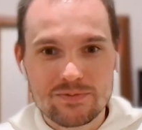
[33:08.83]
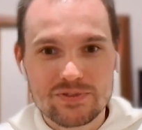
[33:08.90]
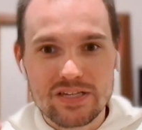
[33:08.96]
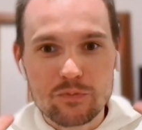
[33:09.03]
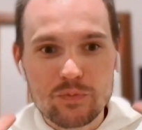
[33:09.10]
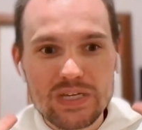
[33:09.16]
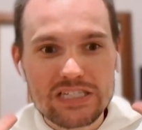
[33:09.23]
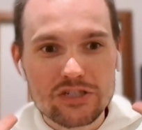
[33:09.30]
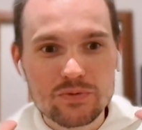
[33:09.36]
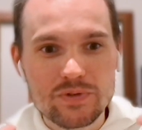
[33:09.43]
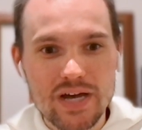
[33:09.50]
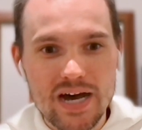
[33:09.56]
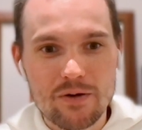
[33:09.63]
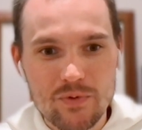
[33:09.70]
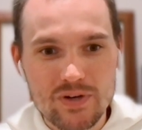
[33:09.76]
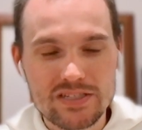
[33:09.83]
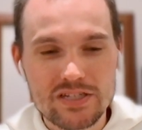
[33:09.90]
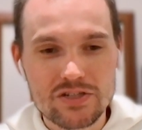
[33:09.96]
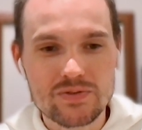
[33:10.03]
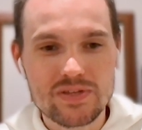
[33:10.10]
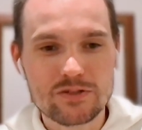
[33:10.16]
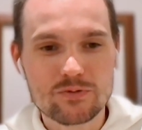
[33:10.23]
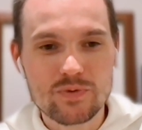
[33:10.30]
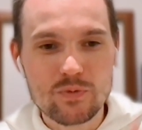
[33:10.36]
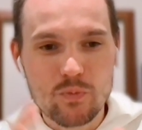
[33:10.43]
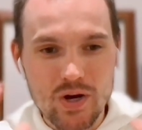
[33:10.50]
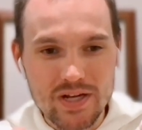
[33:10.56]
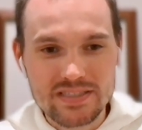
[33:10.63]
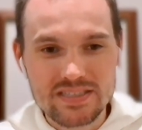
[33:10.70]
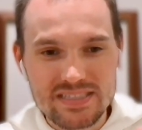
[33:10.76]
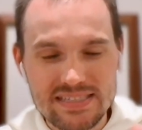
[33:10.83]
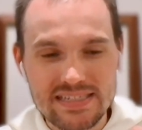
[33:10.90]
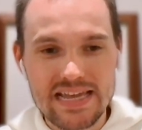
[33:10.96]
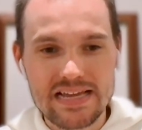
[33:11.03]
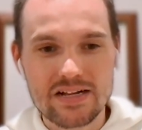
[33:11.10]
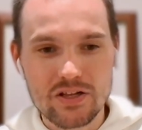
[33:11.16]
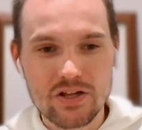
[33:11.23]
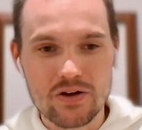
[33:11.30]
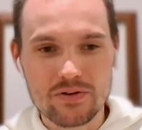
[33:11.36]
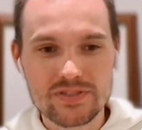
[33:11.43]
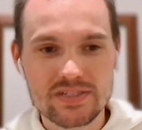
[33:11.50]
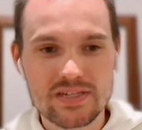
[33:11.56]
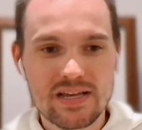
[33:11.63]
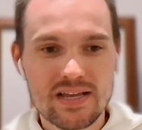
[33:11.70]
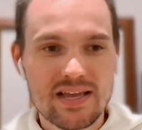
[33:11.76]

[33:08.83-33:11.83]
It was like, we do not want to do this. We want to stay close,